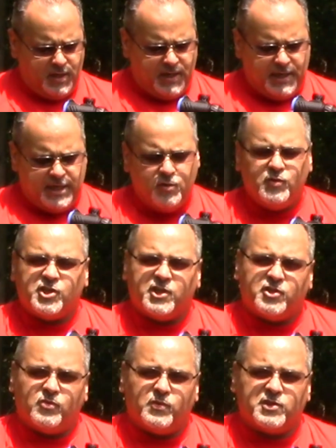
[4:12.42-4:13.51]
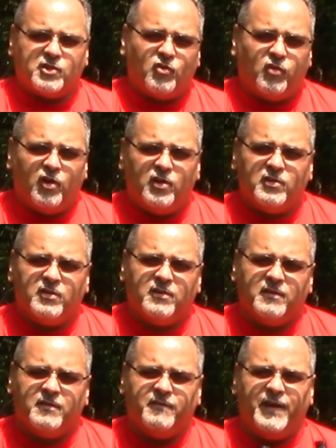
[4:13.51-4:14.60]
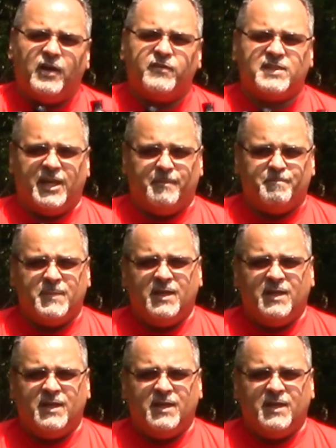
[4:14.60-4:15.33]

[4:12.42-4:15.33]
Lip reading: Huge issue was the Kral valve stem.